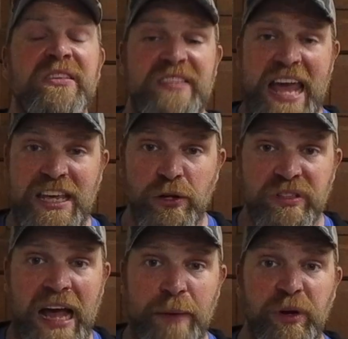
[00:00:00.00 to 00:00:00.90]
Take your
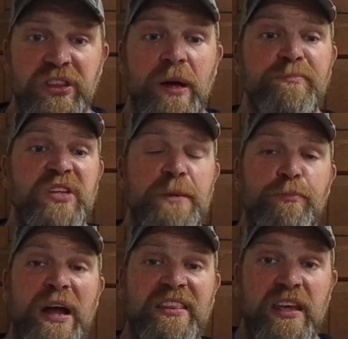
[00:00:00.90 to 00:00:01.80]
time with them. Deep
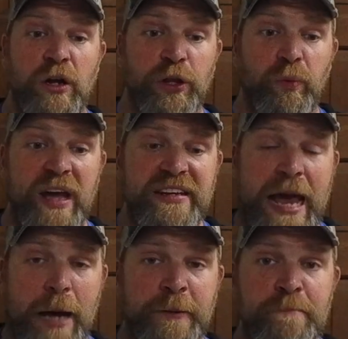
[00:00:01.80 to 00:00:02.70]
breath in on the way
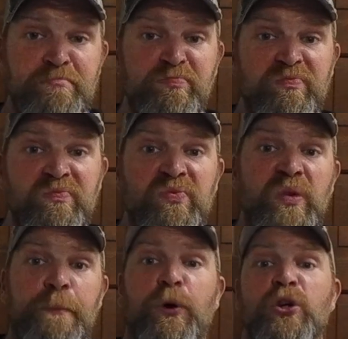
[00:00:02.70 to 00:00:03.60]
down.
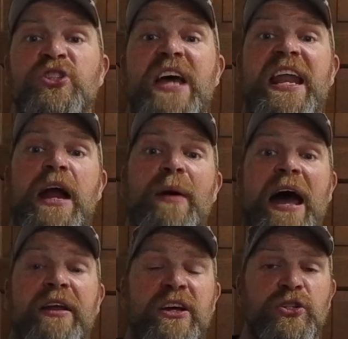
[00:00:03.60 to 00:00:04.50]
Push that air
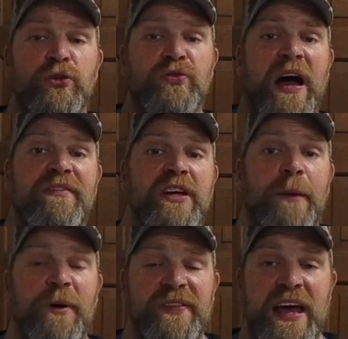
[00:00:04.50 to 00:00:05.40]
out as you're driving
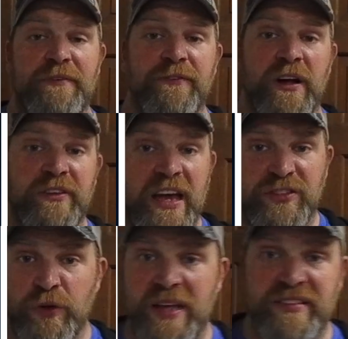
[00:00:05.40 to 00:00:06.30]
up on that front leg.
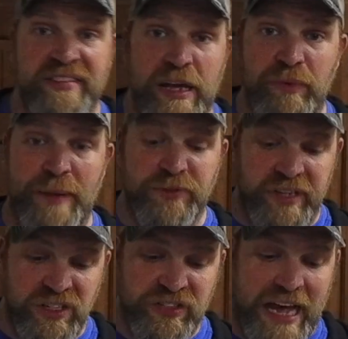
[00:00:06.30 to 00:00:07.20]
So 8 to 10 reps on
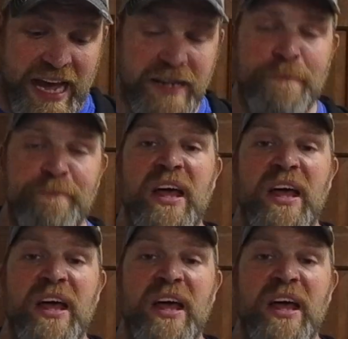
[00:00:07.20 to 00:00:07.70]
each side.